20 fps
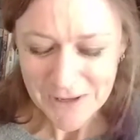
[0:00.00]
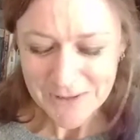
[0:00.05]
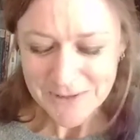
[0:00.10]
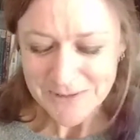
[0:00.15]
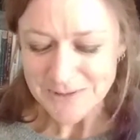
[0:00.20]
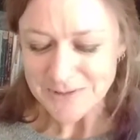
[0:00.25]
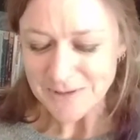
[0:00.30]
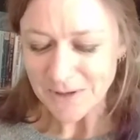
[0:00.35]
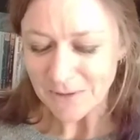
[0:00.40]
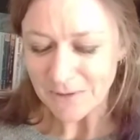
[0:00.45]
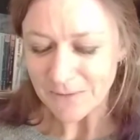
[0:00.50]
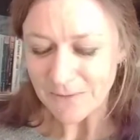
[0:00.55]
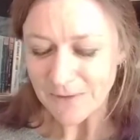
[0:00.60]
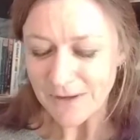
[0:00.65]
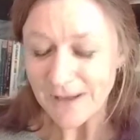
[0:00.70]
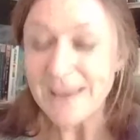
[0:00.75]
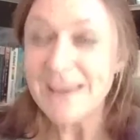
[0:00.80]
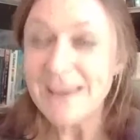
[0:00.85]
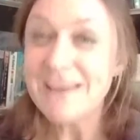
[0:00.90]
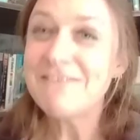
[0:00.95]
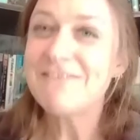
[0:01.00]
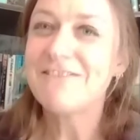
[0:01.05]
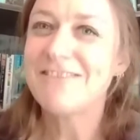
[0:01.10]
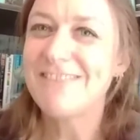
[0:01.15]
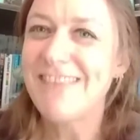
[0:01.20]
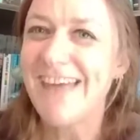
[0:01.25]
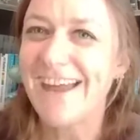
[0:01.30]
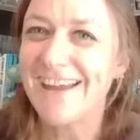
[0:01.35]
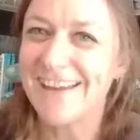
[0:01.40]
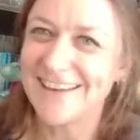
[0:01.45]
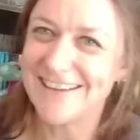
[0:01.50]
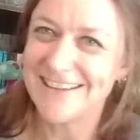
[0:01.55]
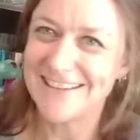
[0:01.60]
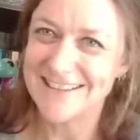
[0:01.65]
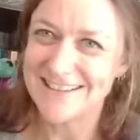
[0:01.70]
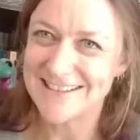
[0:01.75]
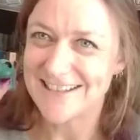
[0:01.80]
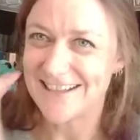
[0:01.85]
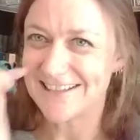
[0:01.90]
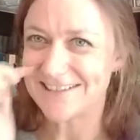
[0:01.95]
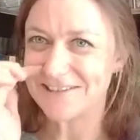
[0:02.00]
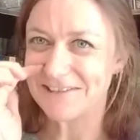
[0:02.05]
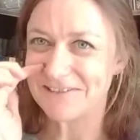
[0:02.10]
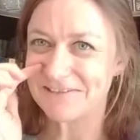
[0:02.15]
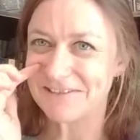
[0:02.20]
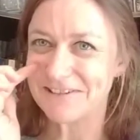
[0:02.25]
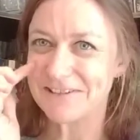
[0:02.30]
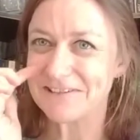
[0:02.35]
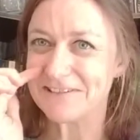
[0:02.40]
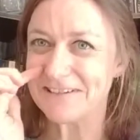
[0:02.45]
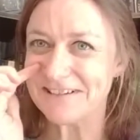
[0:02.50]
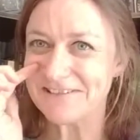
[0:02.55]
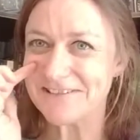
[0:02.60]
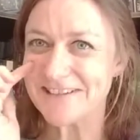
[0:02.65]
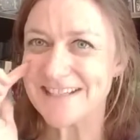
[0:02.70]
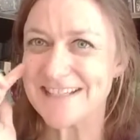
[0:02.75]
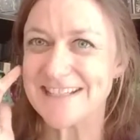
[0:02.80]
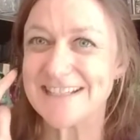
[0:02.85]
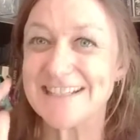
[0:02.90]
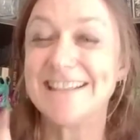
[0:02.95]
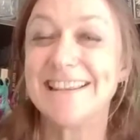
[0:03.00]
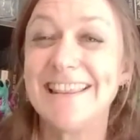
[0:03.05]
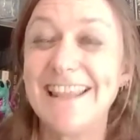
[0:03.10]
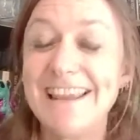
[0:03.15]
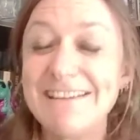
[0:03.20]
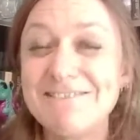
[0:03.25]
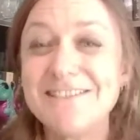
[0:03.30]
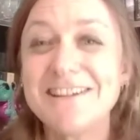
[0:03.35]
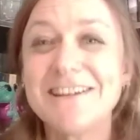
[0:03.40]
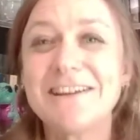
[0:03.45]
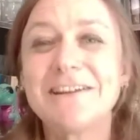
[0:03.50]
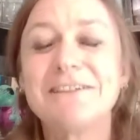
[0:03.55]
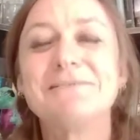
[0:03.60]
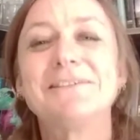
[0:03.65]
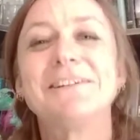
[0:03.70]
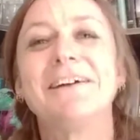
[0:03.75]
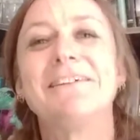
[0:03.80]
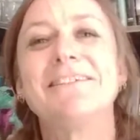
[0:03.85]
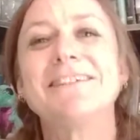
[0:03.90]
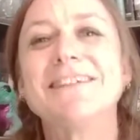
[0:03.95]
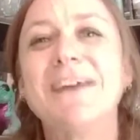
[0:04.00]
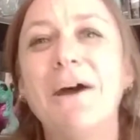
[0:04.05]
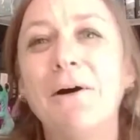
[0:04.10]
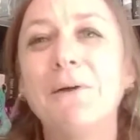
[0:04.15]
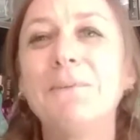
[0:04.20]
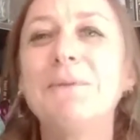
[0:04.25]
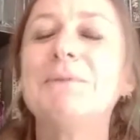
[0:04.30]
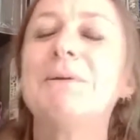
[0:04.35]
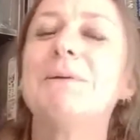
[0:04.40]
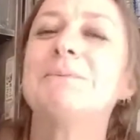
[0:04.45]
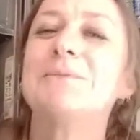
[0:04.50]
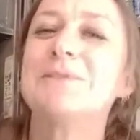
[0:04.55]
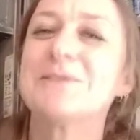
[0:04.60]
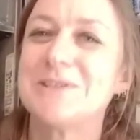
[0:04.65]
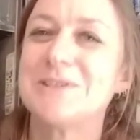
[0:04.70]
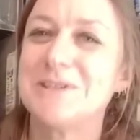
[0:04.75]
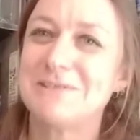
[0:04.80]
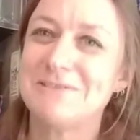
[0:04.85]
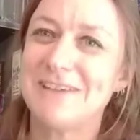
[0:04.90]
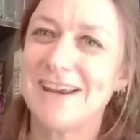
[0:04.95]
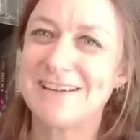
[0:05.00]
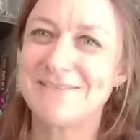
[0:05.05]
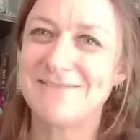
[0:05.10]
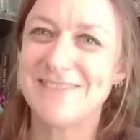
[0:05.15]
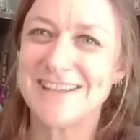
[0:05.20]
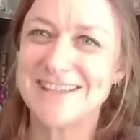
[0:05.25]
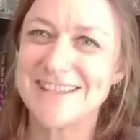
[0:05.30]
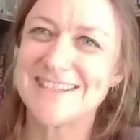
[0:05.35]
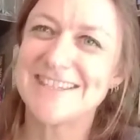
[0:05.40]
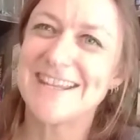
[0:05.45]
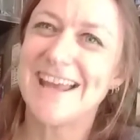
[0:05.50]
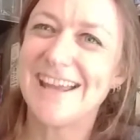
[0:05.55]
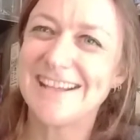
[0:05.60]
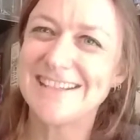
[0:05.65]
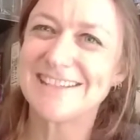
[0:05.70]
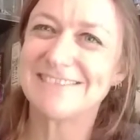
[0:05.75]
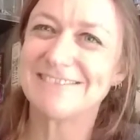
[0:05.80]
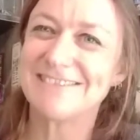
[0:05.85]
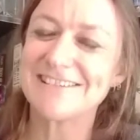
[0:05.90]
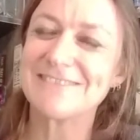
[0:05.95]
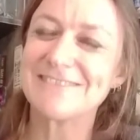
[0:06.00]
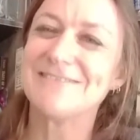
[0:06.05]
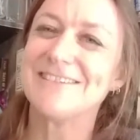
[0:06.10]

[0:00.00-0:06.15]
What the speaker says: So if that is a genre you're interested in, let me know below and tell me what books you recommend starting with.